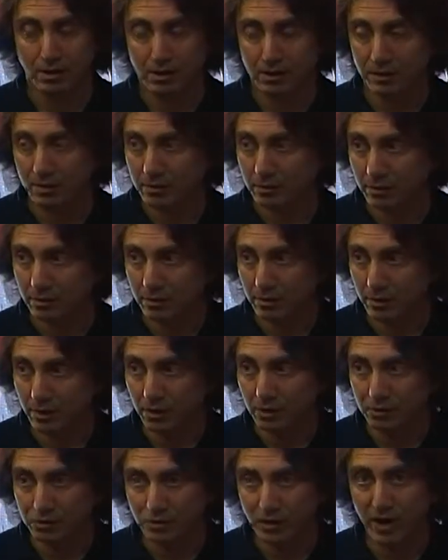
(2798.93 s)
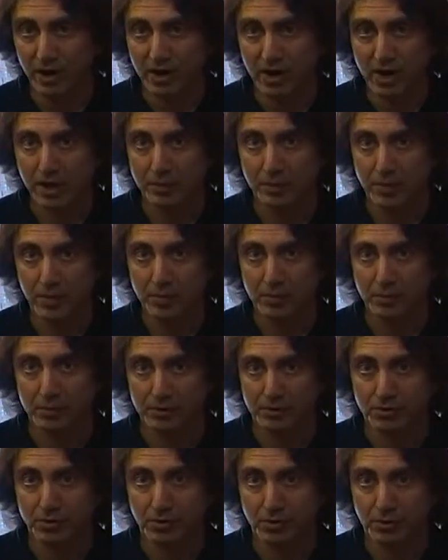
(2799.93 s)
uh, you know, trying to get
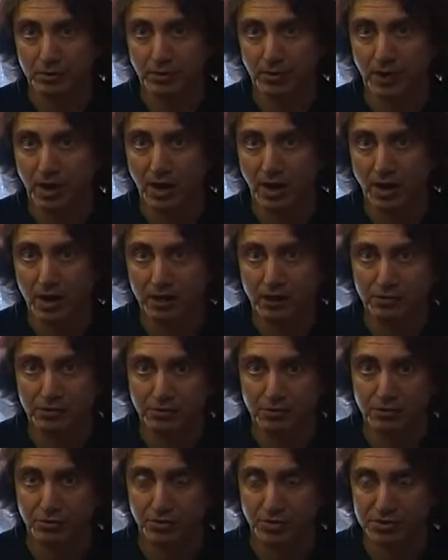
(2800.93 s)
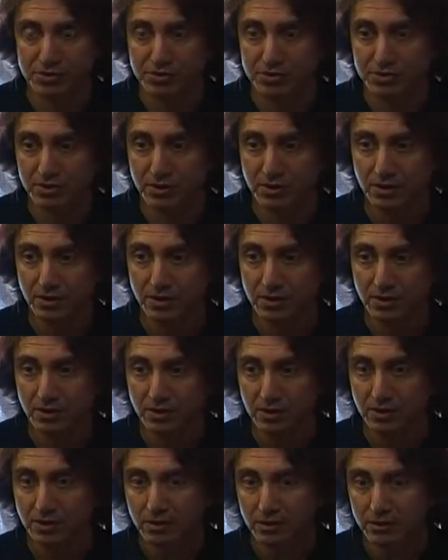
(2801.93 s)
people to comply to this.
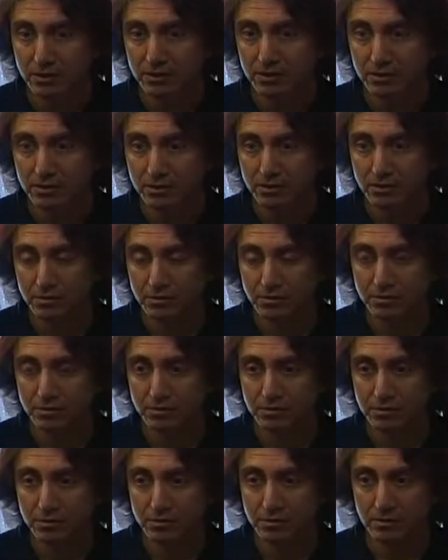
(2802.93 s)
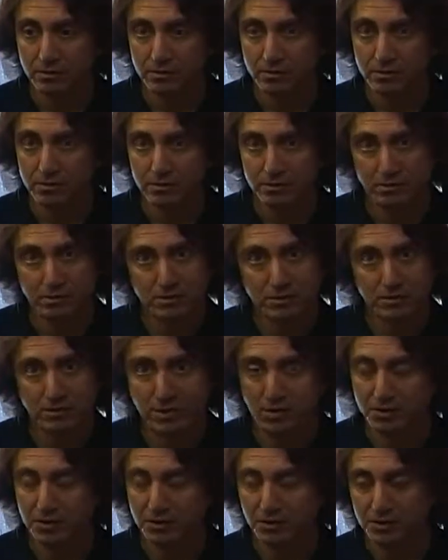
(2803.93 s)
This is
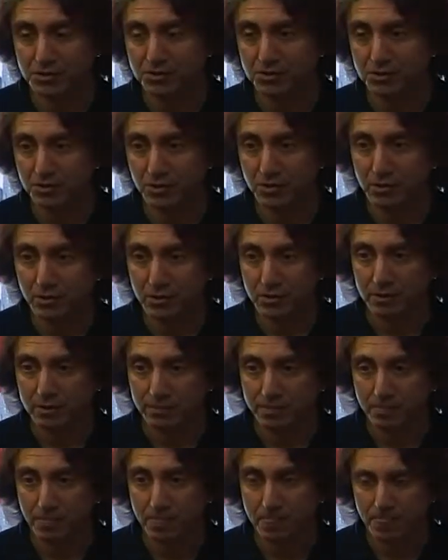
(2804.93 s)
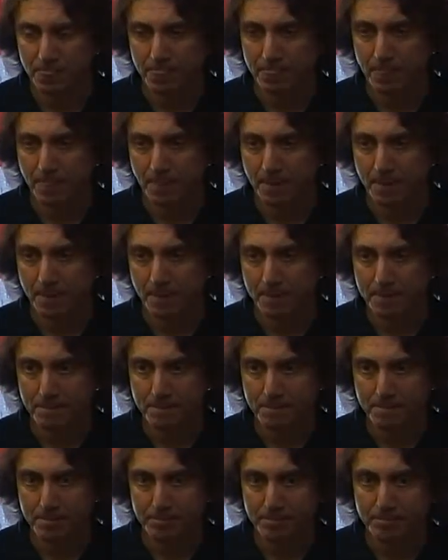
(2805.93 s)
not another story. Is the mindset
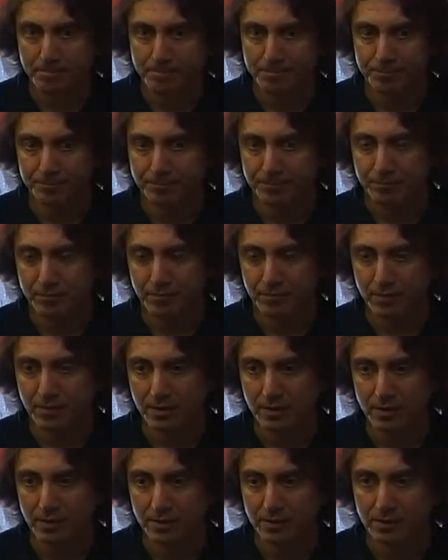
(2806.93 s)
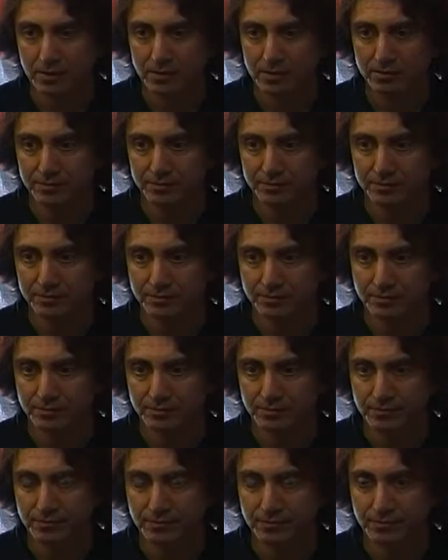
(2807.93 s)
you adopted when
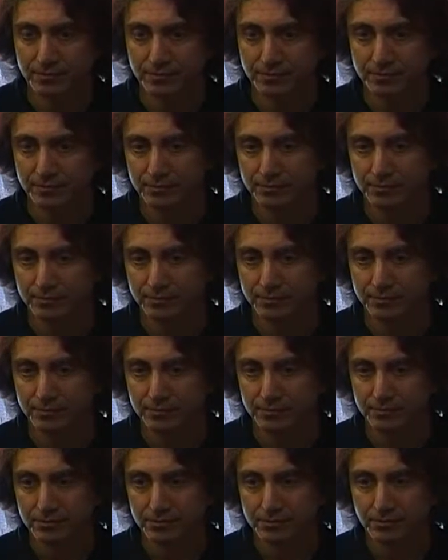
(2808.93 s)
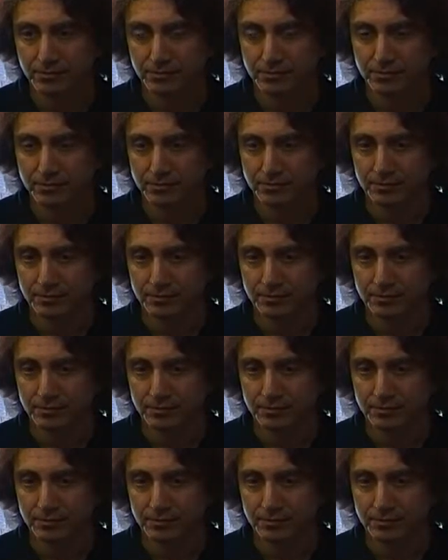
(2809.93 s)
you and your wife were married?